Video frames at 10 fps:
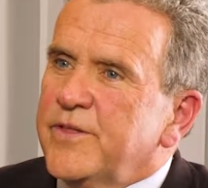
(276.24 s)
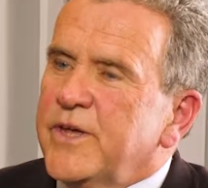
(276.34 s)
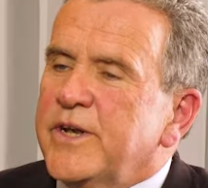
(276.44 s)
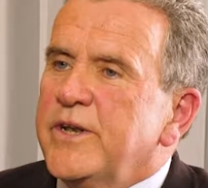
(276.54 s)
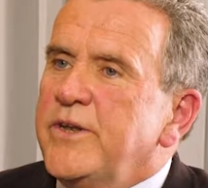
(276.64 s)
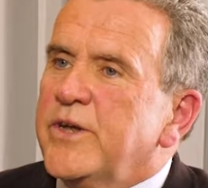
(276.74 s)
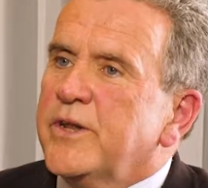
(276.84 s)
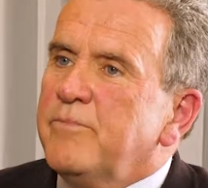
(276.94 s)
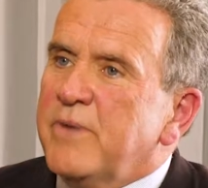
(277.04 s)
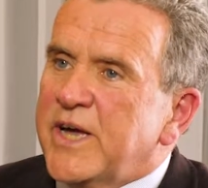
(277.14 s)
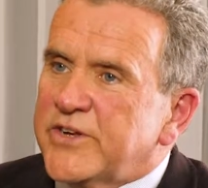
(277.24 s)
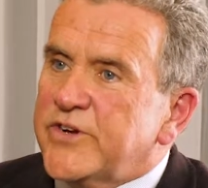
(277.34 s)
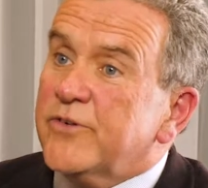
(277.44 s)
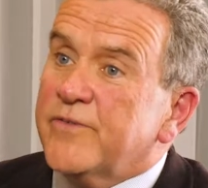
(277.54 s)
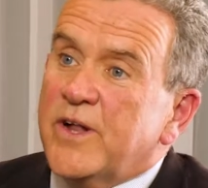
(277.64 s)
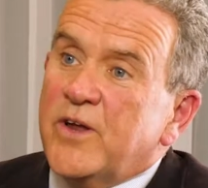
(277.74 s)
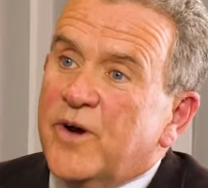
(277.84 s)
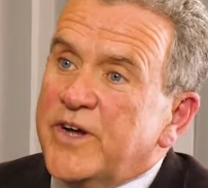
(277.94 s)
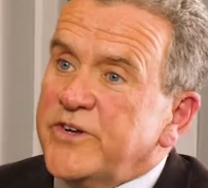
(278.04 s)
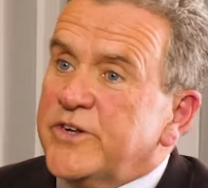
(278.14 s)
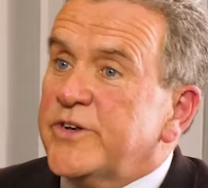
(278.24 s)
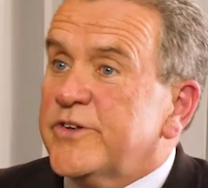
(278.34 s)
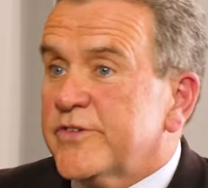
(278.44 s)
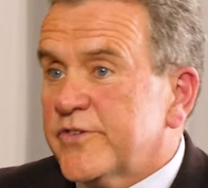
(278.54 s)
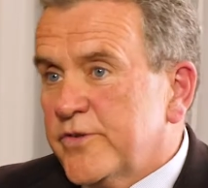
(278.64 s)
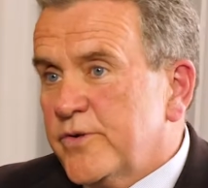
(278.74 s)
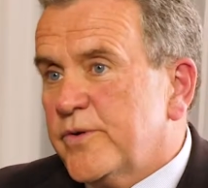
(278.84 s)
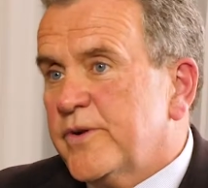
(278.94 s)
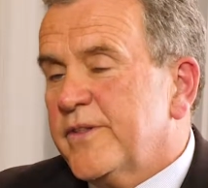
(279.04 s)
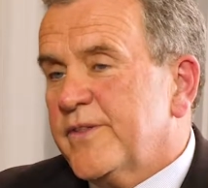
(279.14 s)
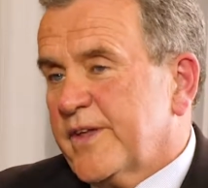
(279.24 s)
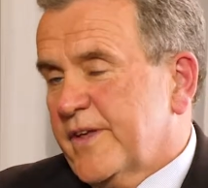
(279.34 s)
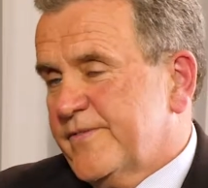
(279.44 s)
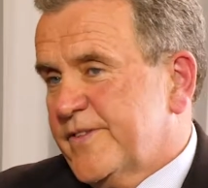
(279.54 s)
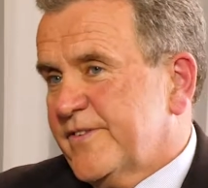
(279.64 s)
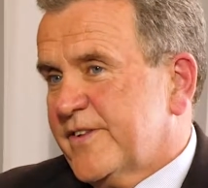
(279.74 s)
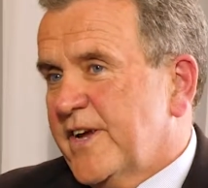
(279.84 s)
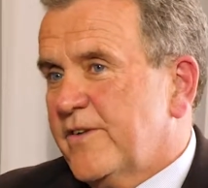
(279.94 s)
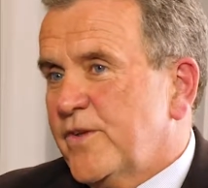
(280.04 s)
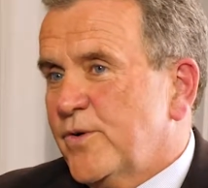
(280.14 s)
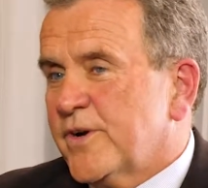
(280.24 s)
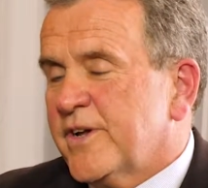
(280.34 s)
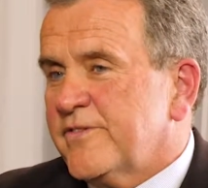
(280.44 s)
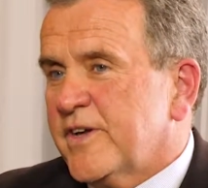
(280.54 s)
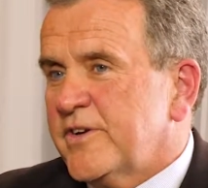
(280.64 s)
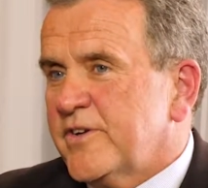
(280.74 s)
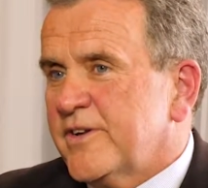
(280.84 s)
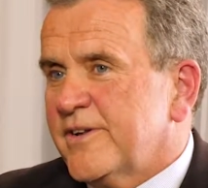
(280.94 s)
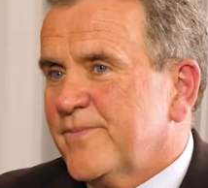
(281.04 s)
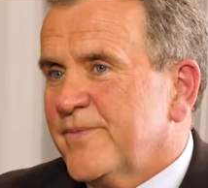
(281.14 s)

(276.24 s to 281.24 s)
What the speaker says: that you can match your evaluation to suit the state of the organisation.